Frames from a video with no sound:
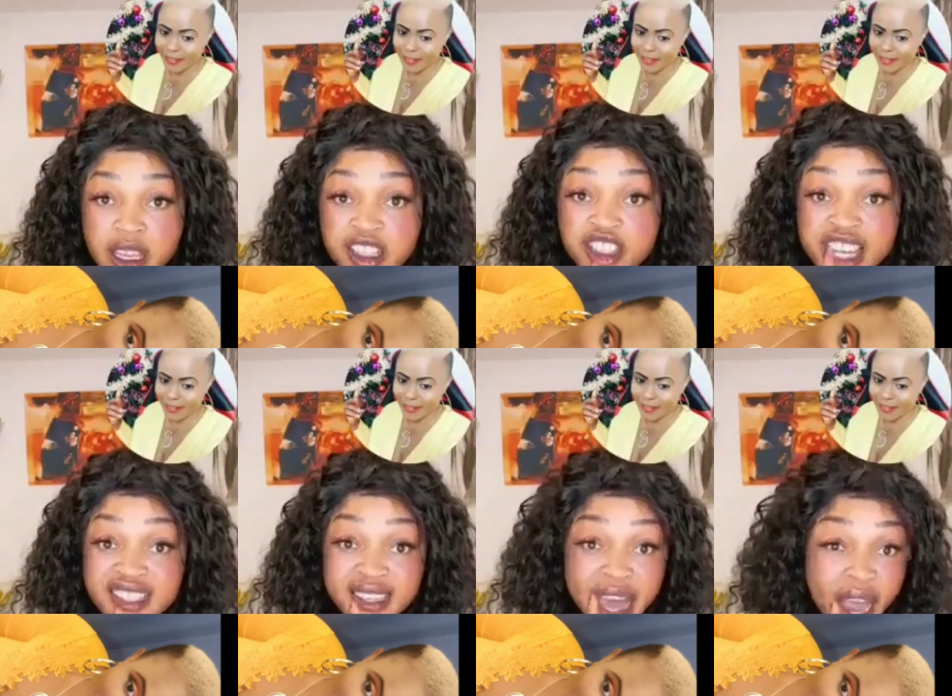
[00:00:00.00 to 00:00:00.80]

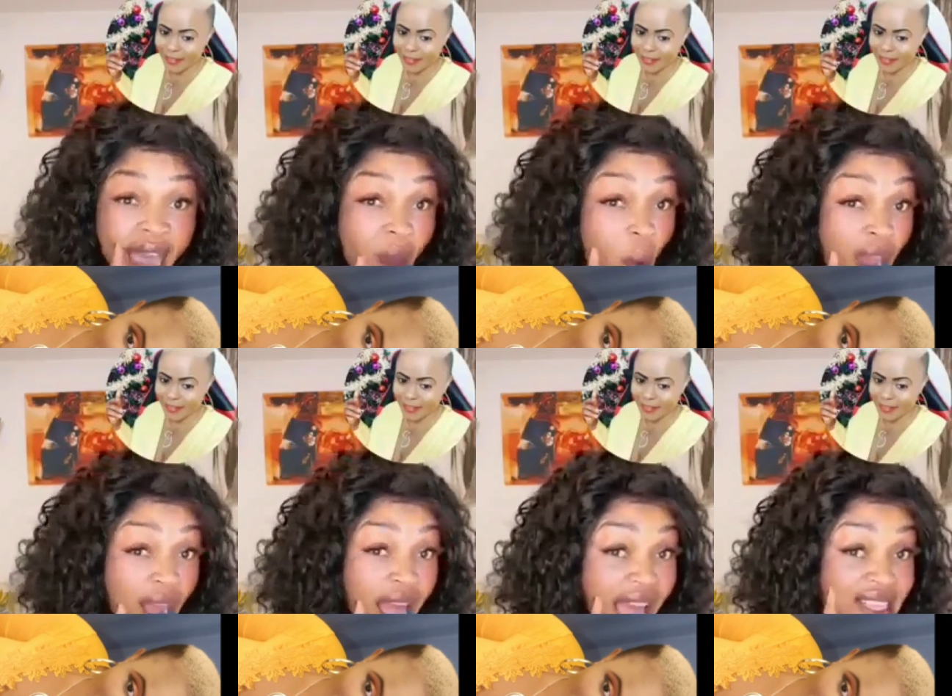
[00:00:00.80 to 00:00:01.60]
Speaker 1: Jessica
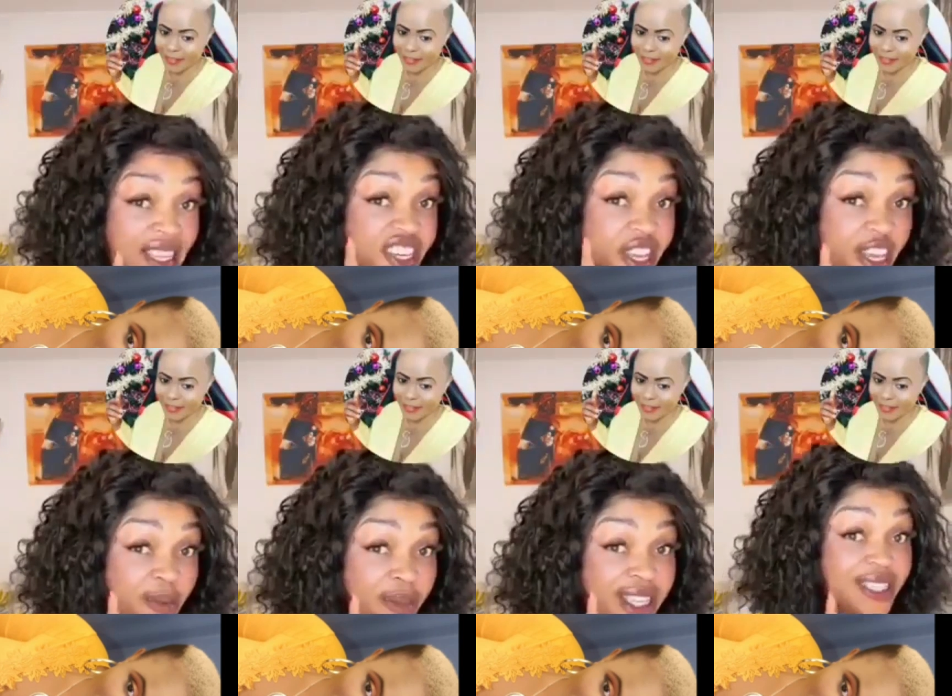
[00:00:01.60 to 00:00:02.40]
Eweka as a
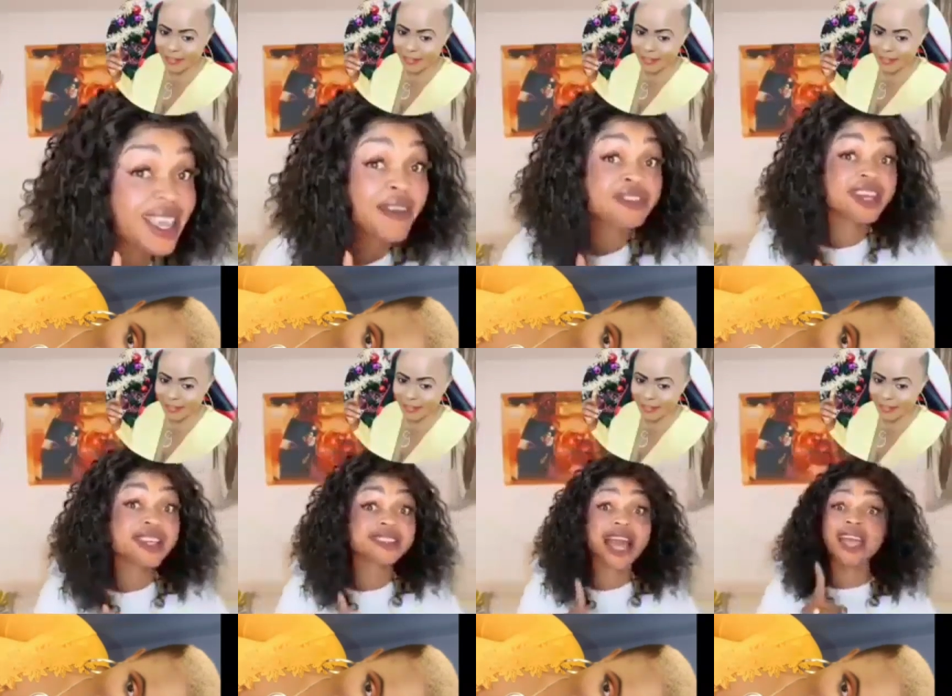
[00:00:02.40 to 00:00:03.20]
name is the
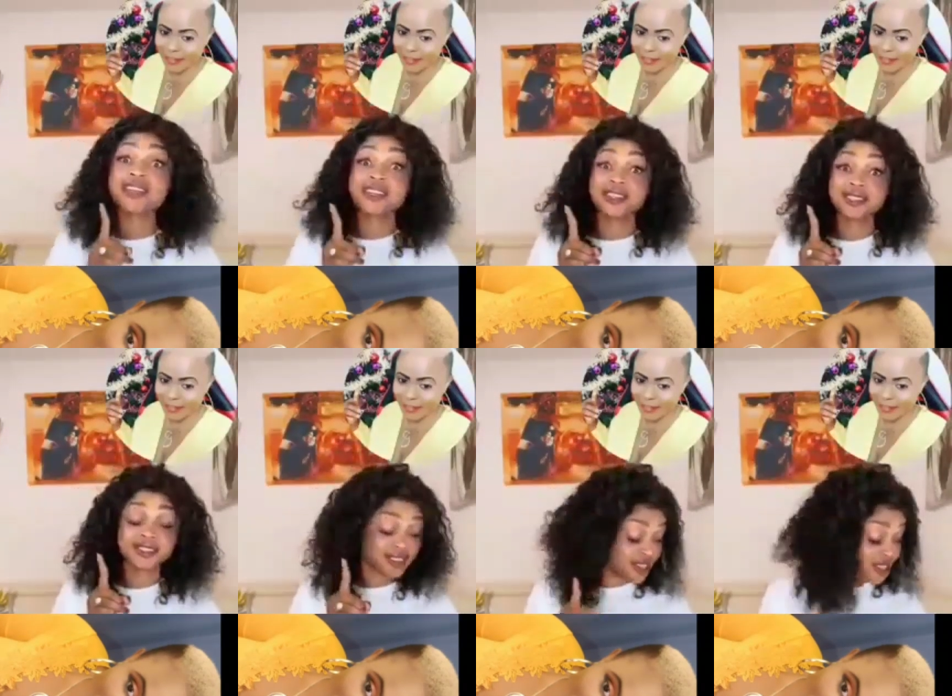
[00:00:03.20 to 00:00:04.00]
evidence I need.
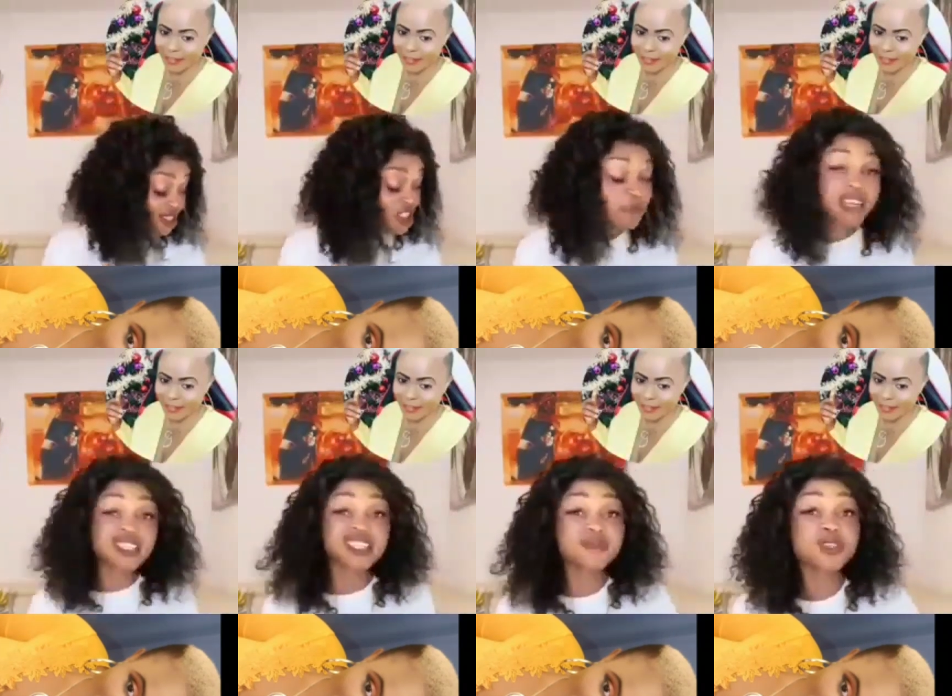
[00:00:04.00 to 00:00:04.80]
She made
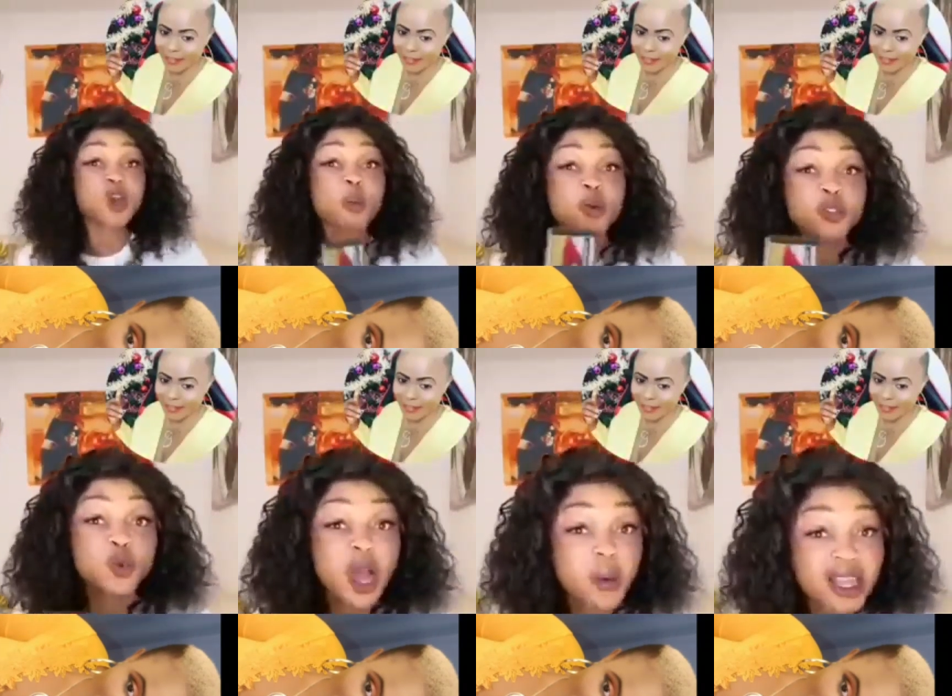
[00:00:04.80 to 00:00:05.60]
this video almost
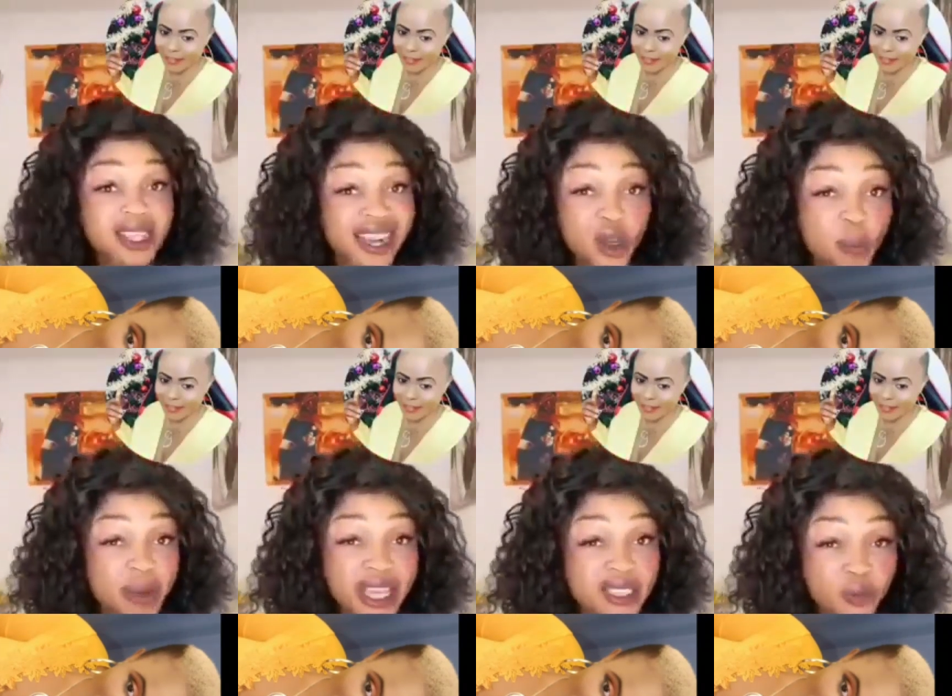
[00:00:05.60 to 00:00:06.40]
two hours. I cannot
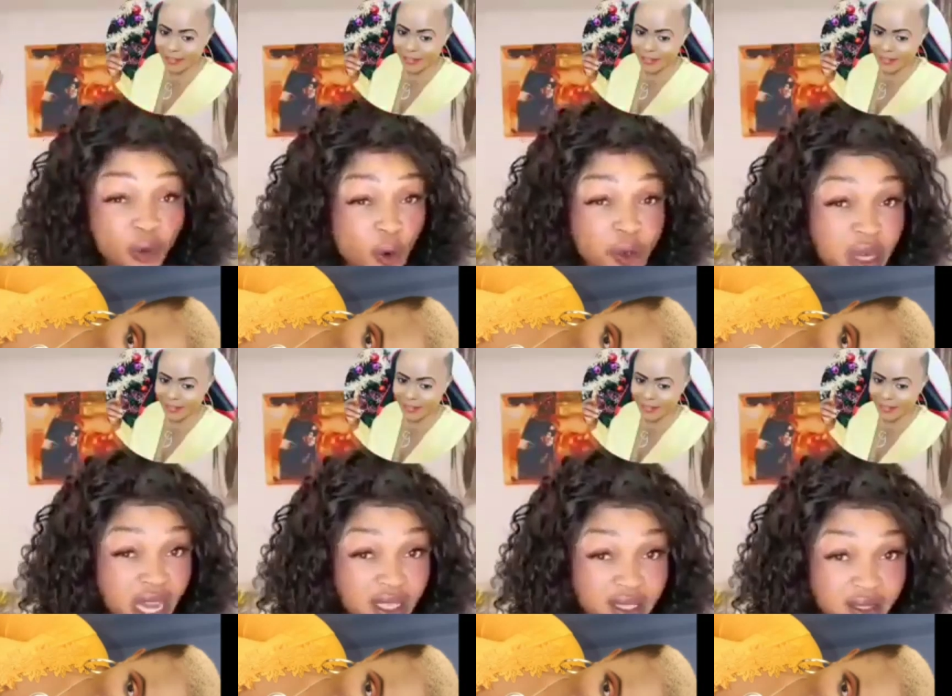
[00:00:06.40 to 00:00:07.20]
play it for you
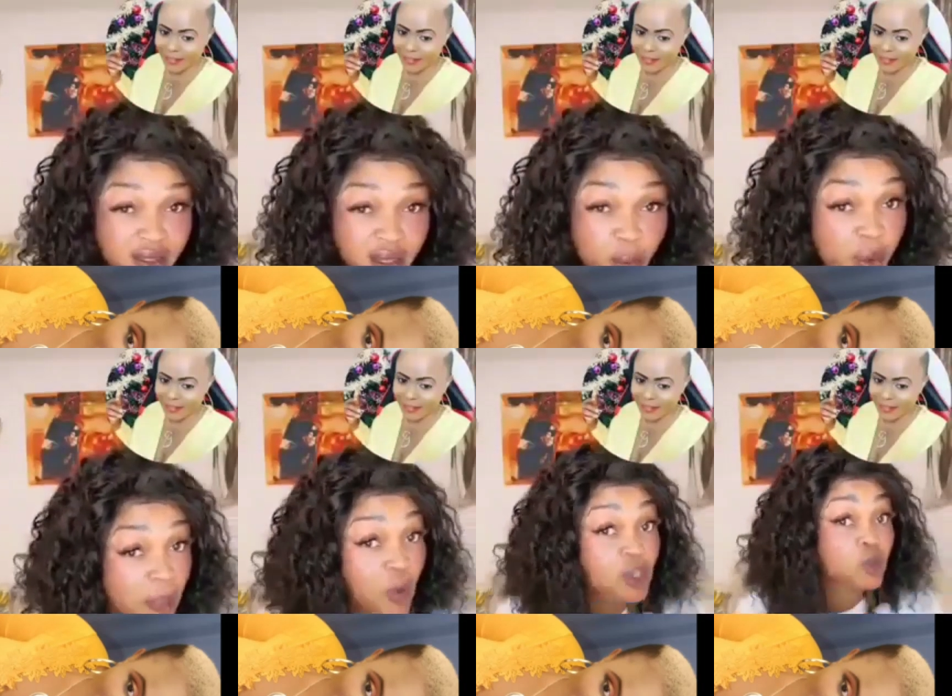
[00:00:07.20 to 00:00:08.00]
guys. But
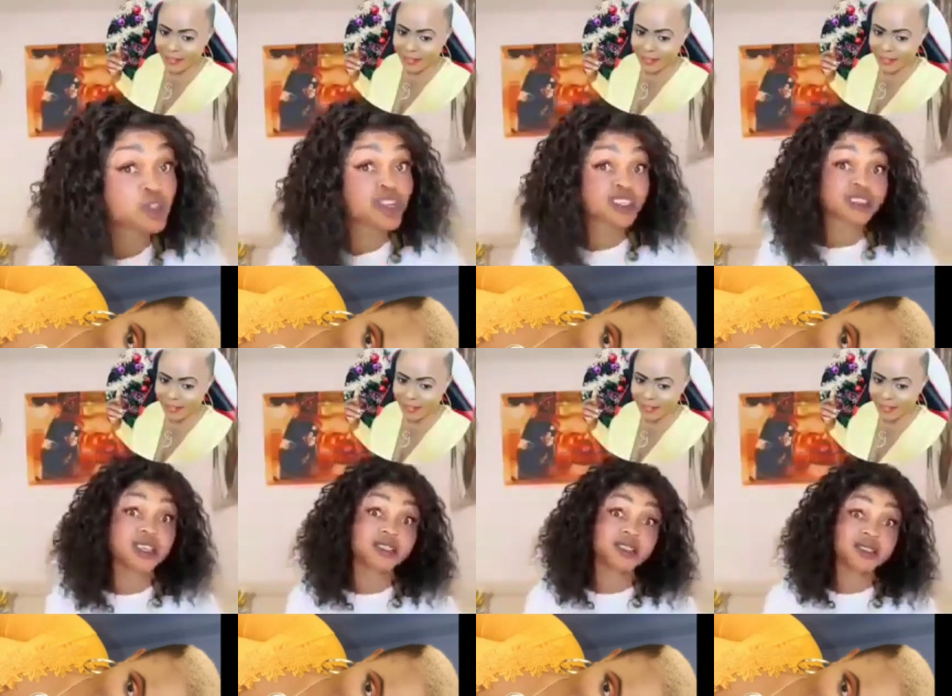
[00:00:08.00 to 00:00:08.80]
I'm going to
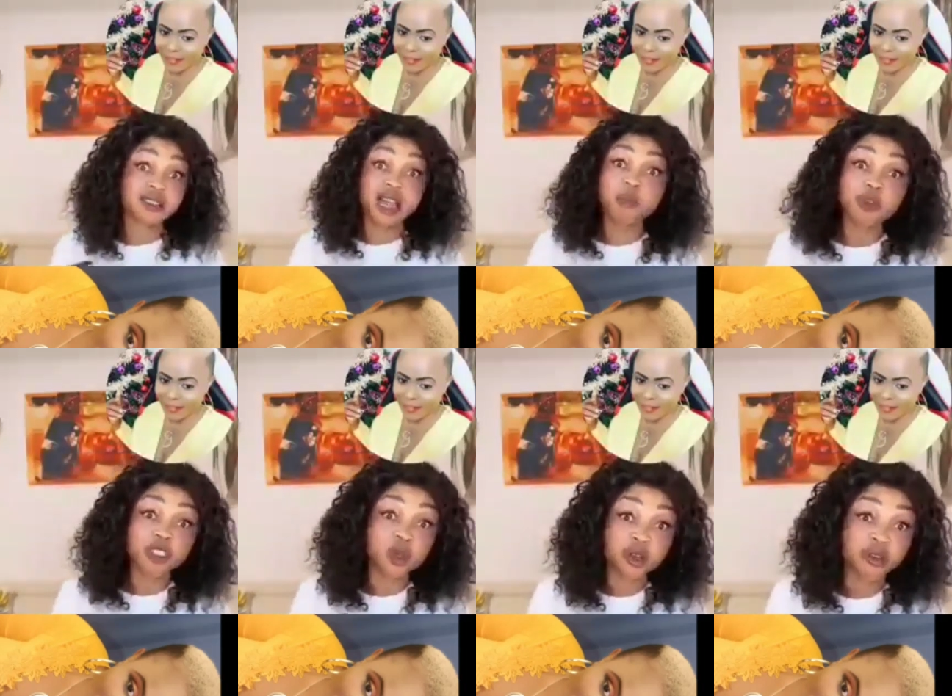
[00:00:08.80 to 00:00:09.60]
translate it and put
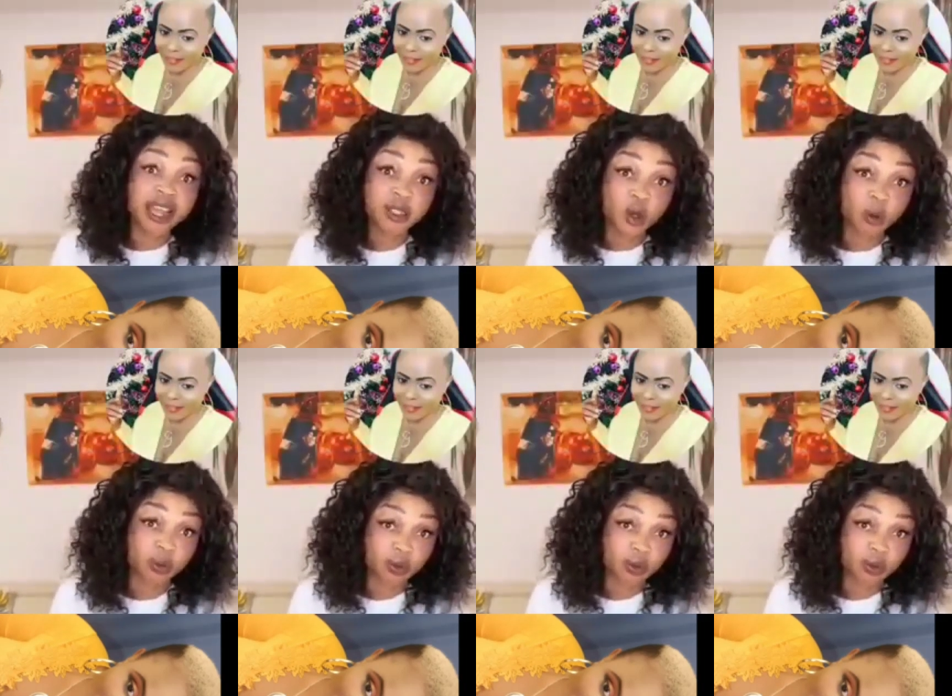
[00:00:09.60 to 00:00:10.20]
it on the write-up.